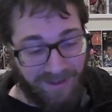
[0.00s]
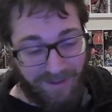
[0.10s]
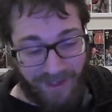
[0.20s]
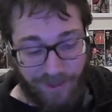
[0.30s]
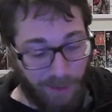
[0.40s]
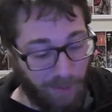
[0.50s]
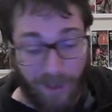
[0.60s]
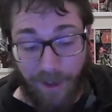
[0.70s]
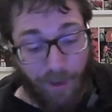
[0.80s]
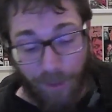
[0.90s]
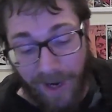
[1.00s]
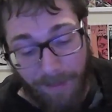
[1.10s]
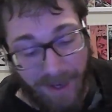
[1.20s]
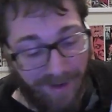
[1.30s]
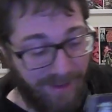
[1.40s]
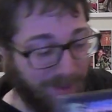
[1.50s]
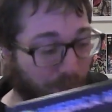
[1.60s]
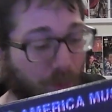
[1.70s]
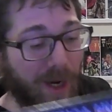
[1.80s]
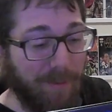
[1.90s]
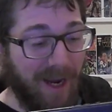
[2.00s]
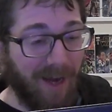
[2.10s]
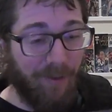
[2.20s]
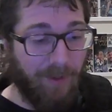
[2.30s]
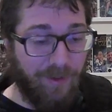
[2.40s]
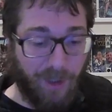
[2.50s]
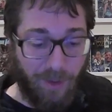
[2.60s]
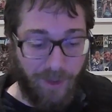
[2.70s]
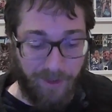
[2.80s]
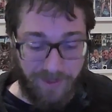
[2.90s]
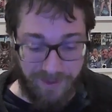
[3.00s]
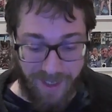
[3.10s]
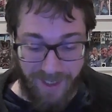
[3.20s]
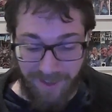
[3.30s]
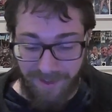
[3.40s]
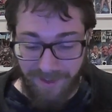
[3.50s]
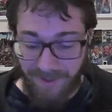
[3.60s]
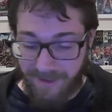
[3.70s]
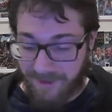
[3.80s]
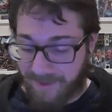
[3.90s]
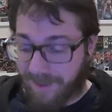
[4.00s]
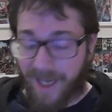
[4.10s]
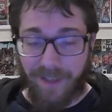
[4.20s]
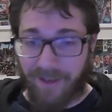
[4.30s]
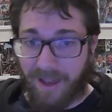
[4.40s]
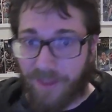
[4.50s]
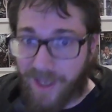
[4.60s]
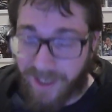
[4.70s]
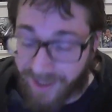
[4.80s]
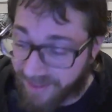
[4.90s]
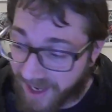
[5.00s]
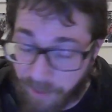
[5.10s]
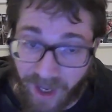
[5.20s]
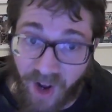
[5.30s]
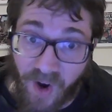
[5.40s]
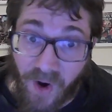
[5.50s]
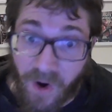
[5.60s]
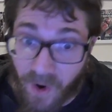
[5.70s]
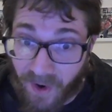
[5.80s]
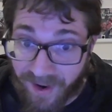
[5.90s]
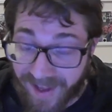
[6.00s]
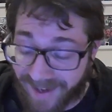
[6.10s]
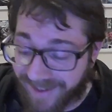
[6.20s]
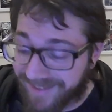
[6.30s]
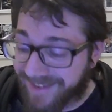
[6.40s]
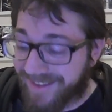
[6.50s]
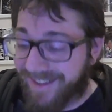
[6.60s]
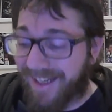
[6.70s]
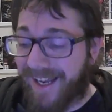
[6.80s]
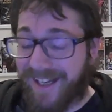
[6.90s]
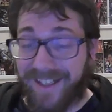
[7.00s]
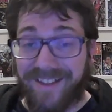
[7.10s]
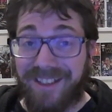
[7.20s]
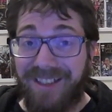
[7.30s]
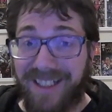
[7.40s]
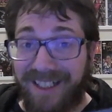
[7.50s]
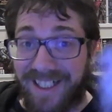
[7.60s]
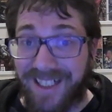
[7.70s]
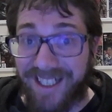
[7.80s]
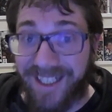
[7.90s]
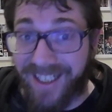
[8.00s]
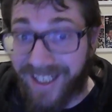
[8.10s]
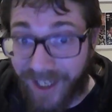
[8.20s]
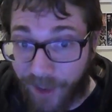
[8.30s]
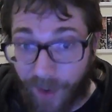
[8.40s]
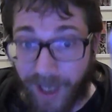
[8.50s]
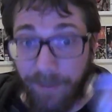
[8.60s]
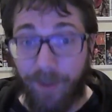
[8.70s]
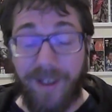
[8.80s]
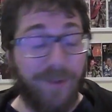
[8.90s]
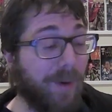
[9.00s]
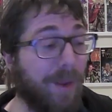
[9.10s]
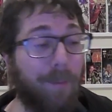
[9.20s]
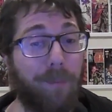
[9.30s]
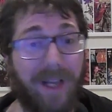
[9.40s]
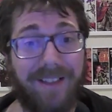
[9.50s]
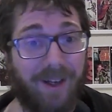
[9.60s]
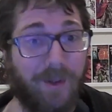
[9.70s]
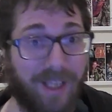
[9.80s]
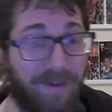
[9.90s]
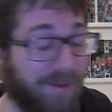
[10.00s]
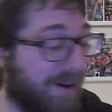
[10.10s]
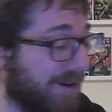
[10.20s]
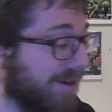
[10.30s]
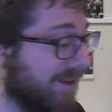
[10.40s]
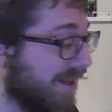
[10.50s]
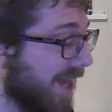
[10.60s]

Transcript: They trolled the crap out of them way back when trolling was like not even a thing, and they went hard at it, and it's incredible. It's one of the best songs I've ever heard.